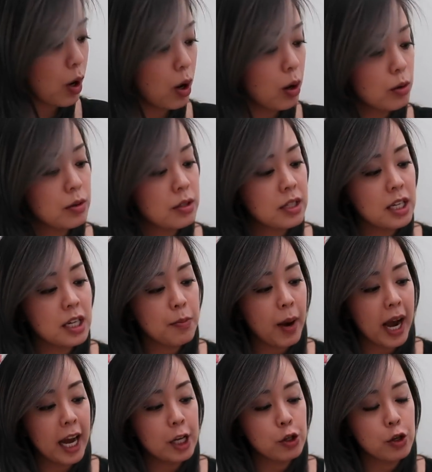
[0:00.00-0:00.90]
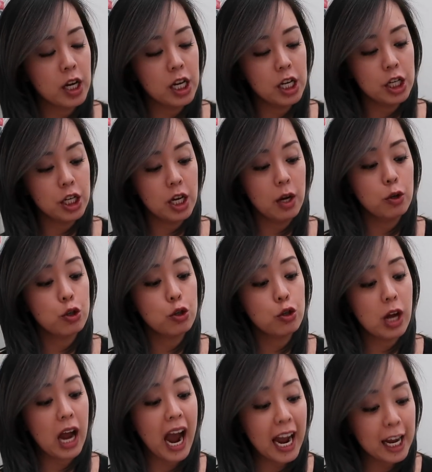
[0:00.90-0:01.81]
Rose Deep Hydrat-
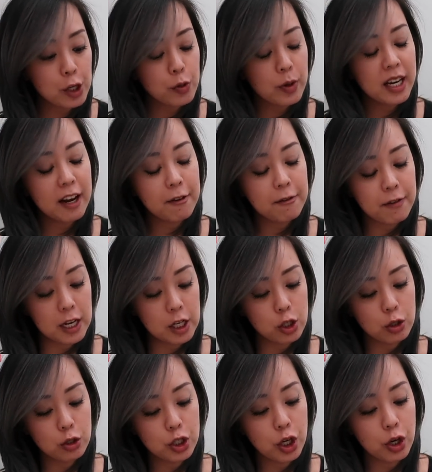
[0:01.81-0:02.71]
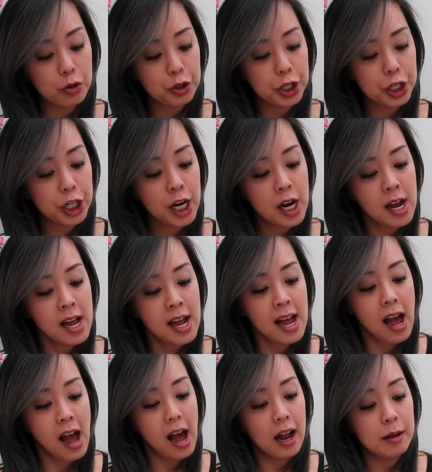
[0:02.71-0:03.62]
Hydrating Facial Toner.
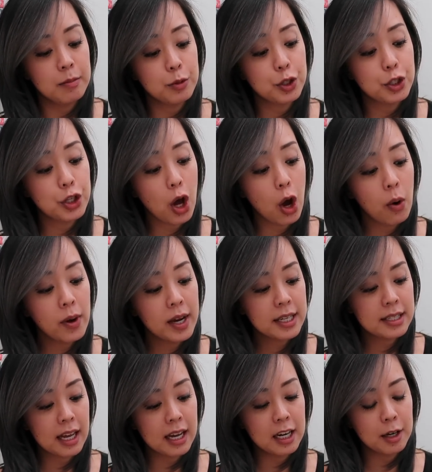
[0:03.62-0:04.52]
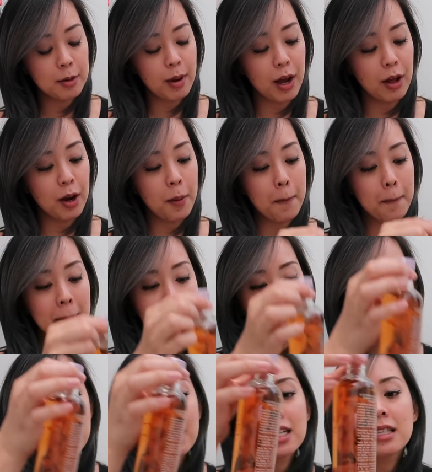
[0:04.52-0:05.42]
I'm so excited about it,
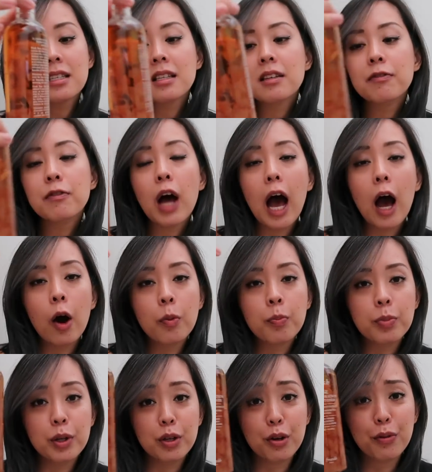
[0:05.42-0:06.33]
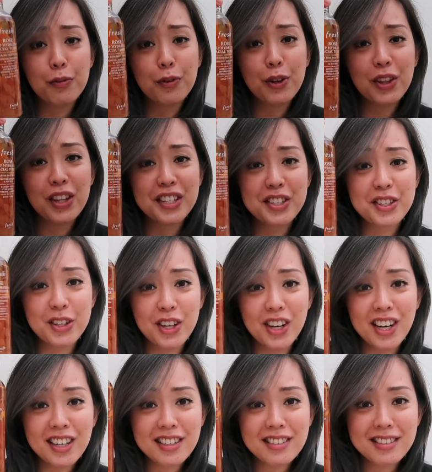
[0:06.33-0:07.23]
mainly because of how beautiful this
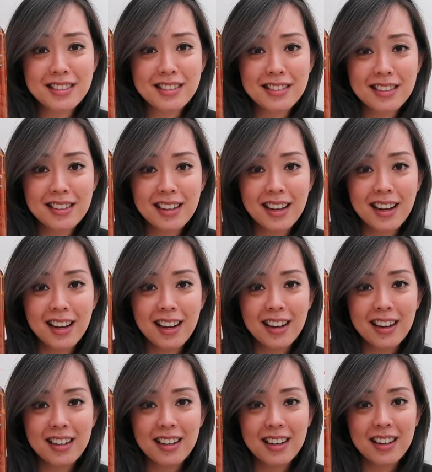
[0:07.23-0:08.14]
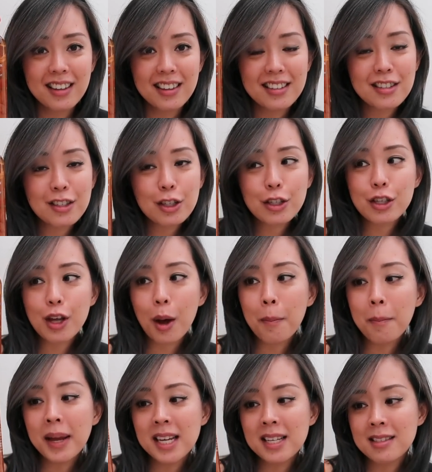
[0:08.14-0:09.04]
looks. This looks
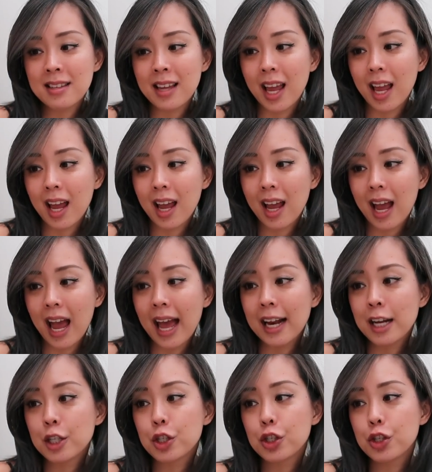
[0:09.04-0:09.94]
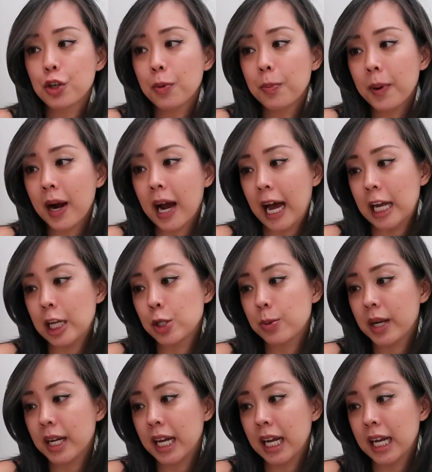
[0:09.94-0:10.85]
amazing, and it's super
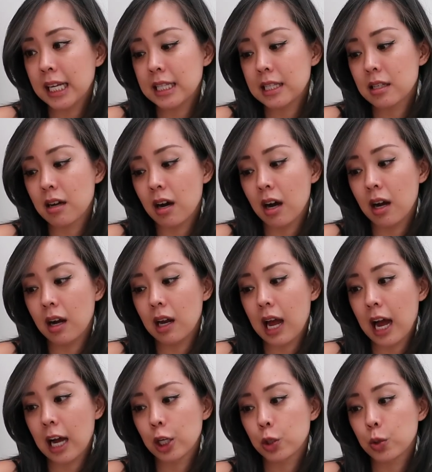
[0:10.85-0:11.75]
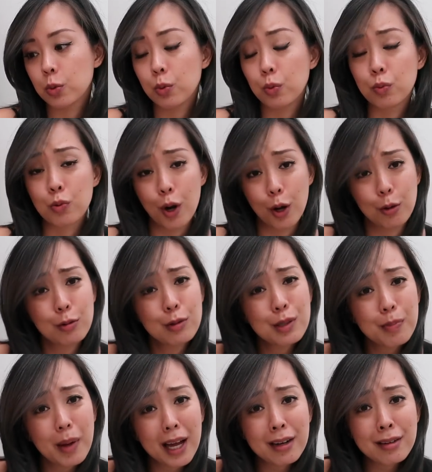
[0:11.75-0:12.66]
hydrating. It's got actual
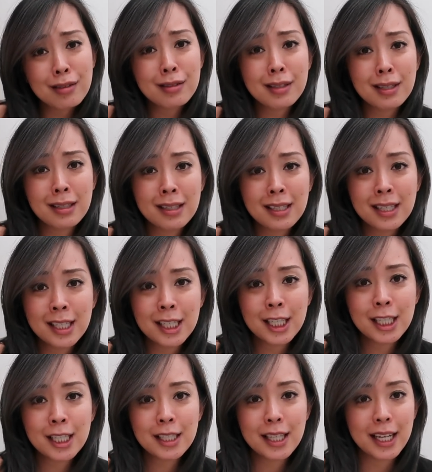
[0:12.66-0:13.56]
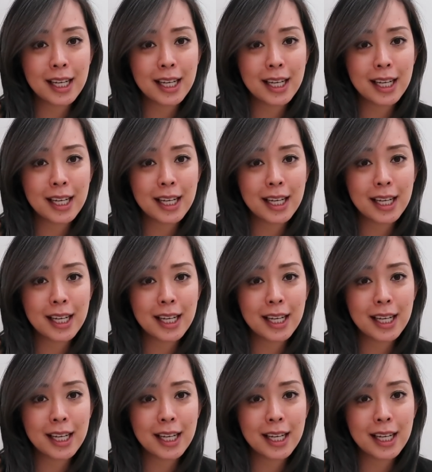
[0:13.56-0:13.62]
rose petals in here.